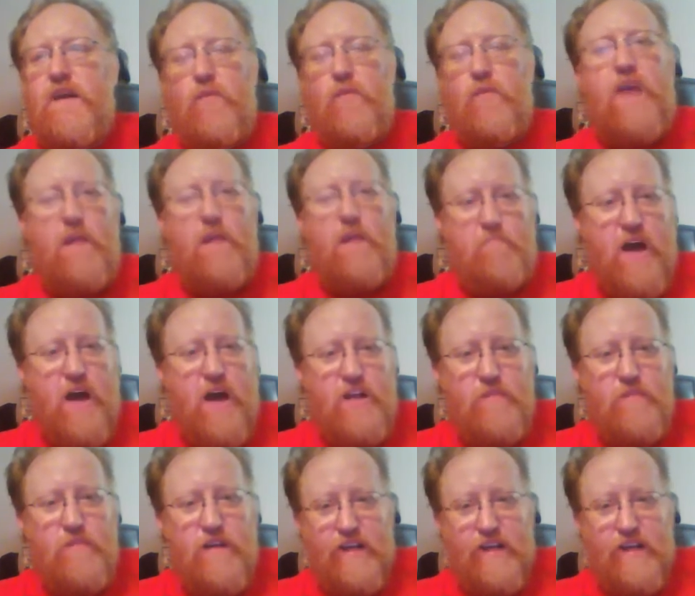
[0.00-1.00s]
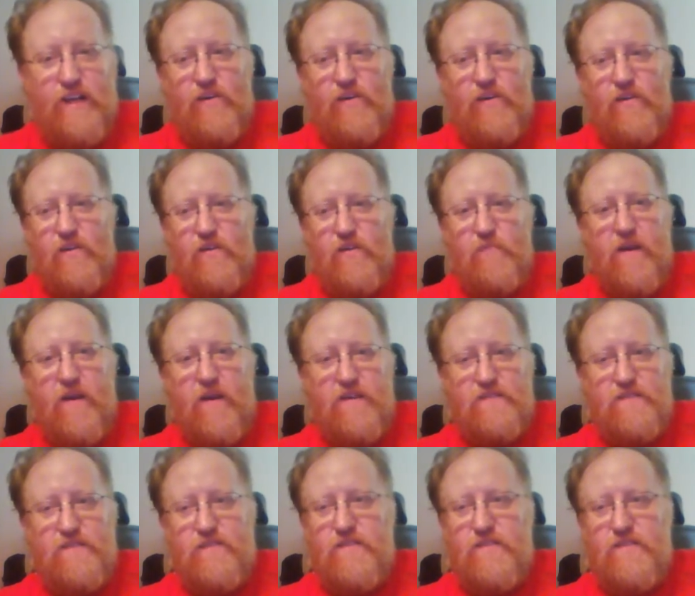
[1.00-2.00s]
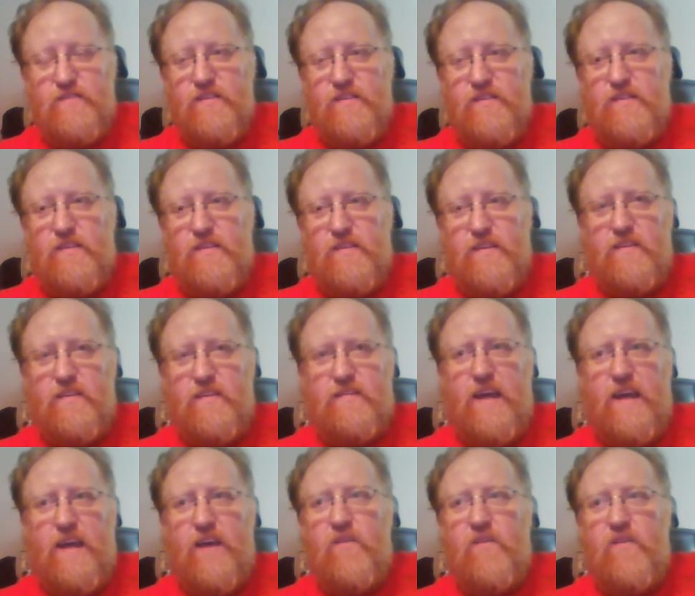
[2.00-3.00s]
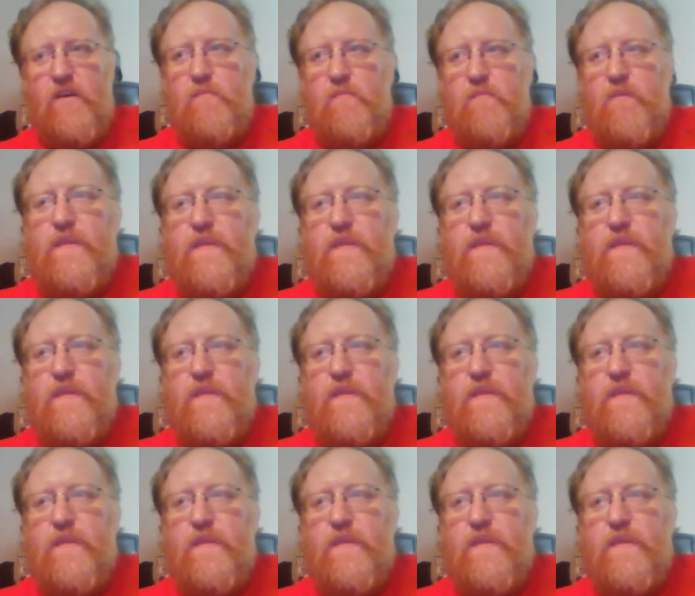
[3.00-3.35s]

And we've got a monument here about his visit in the town.